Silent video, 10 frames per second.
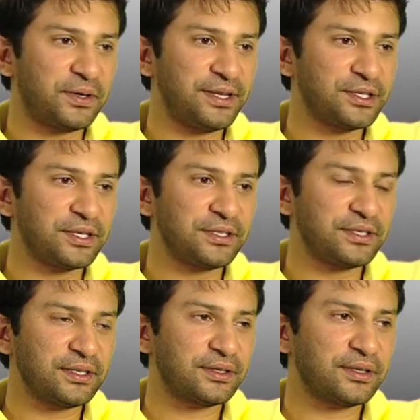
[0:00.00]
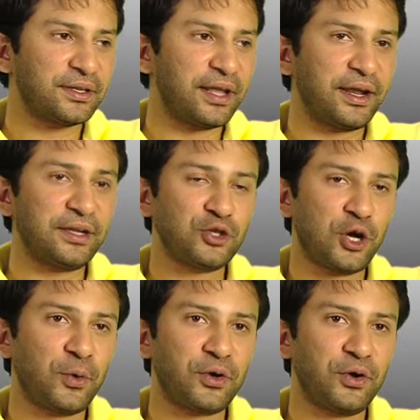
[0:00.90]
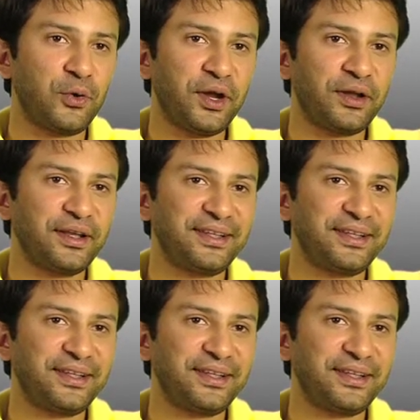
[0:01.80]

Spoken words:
teachers that enjoy what you're doing.